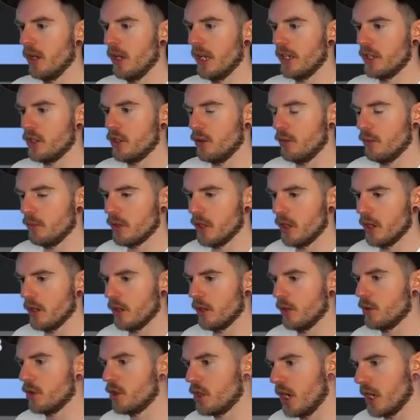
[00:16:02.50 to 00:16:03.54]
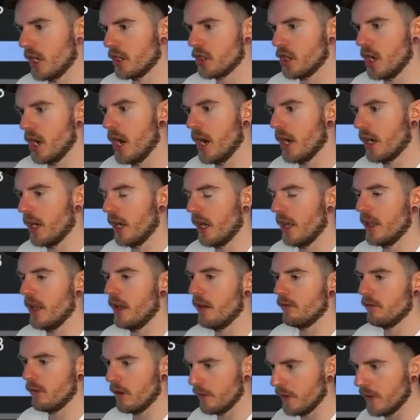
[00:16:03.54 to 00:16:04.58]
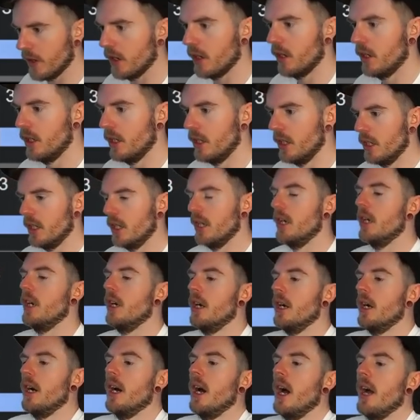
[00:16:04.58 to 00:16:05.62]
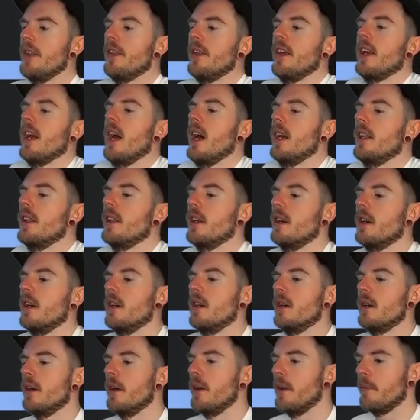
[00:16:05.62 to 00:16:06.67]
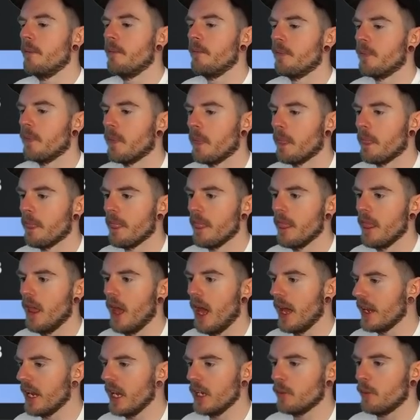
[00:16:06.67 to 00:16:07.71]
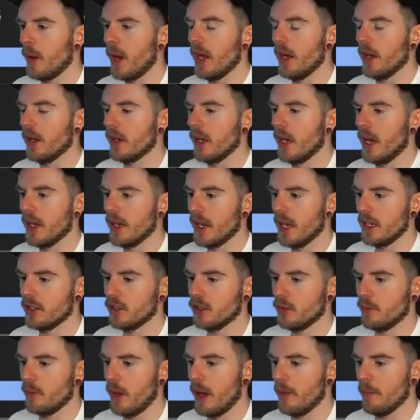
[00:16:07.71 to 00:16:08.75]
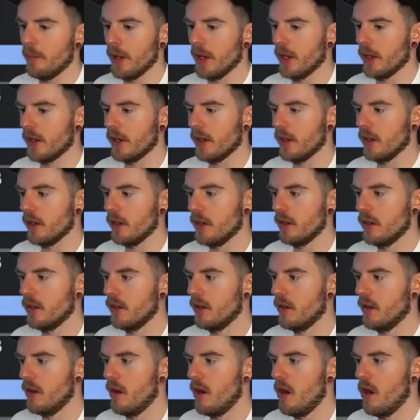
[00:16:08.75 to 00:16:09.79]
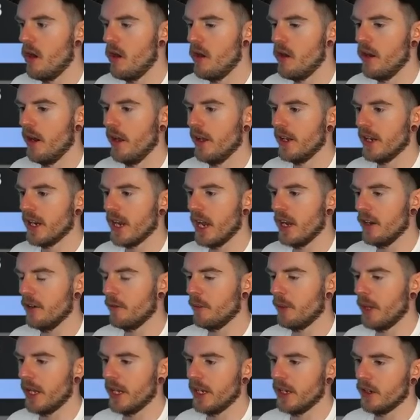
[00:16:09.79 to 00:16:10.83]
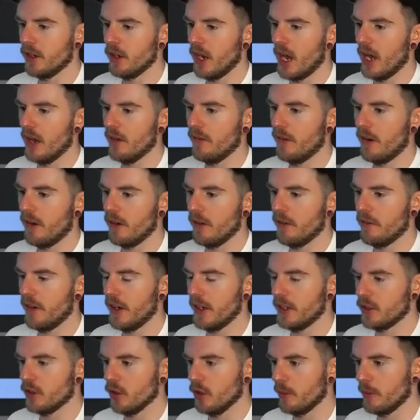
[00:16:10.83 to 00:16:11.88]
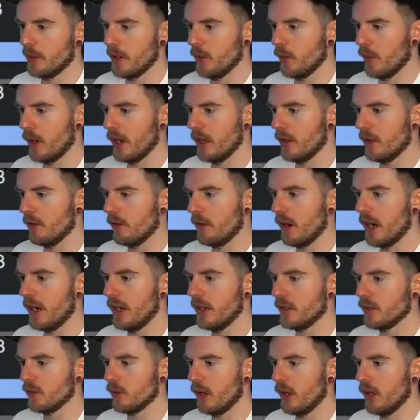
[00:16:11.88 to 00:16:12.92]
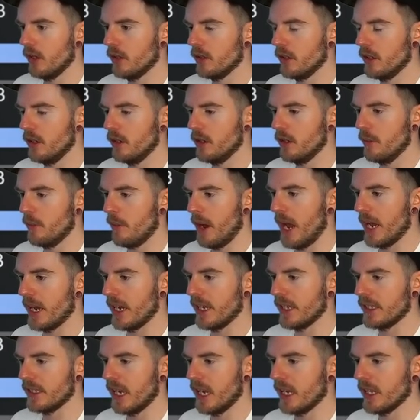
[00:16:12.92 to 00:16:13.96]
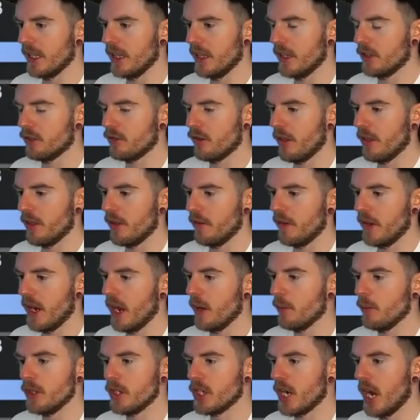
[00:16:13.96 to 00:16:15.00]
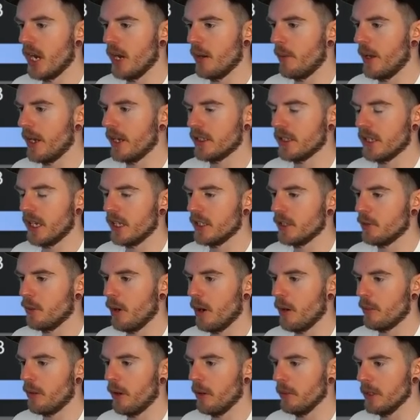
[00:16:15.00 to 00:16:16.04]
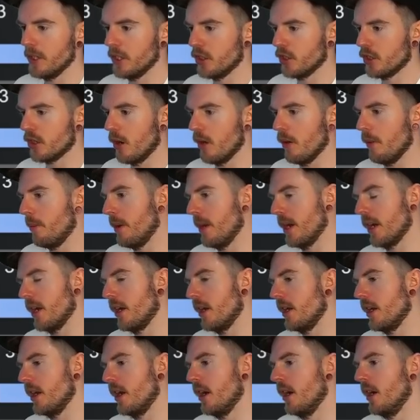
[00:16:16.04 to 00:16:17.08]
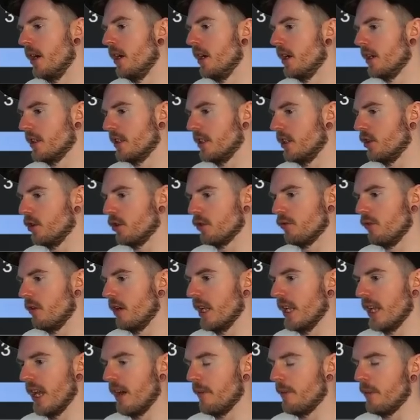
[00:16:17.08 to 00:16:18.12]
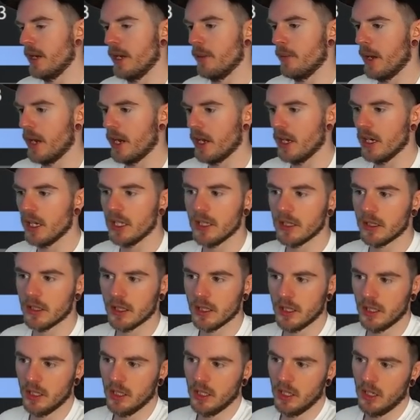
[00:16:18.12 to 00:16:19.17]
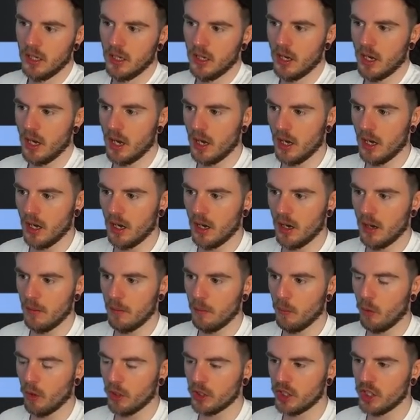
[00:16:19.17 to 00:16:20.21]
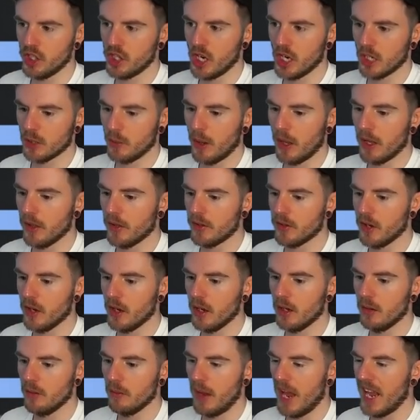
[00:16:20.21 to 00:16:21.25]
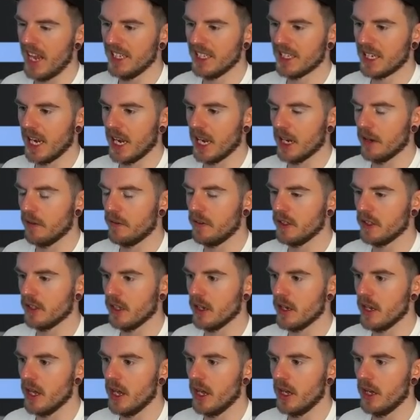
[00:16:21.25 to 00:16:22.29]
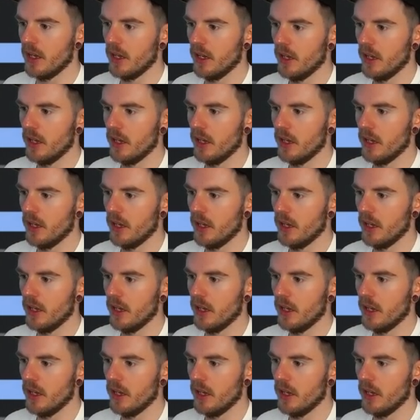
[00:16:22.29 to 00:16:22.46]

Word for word: I assume turn goes check, check, and then river. I think either... I guess betting. I guess just betting big here you're kind of playing your hand very face up in a way on the right as well. You, are betting exactly the strength of your hand, which kind of makes sense, but I'm probably just going bigger here because he doesn't really have many better hands. Um, once he checks back the turn. Ace King if he's a nit.